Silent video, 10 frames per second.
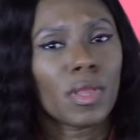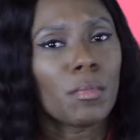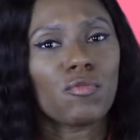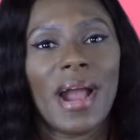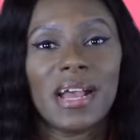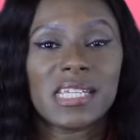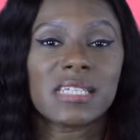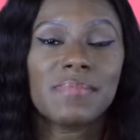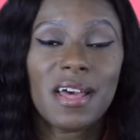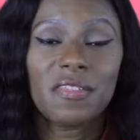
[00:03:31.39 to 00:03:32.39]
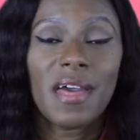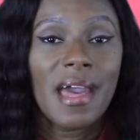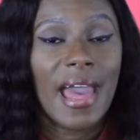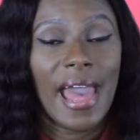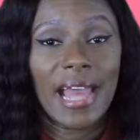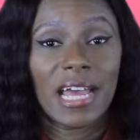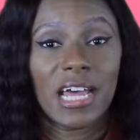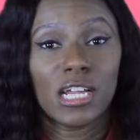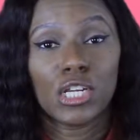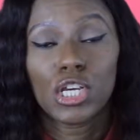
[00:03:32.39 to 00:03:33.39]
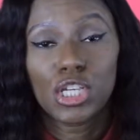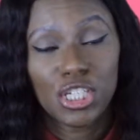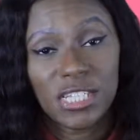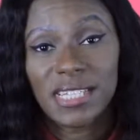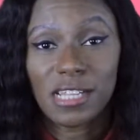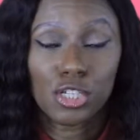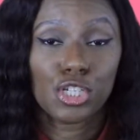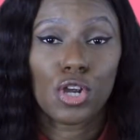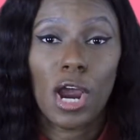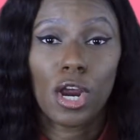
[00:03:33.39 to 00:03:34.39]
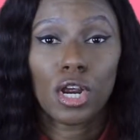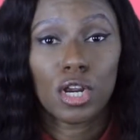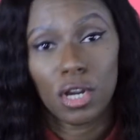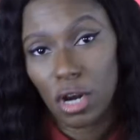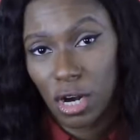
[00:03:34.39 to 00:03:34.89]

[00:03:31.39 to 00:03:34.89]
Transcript: Mariah Smith, and she said that you're her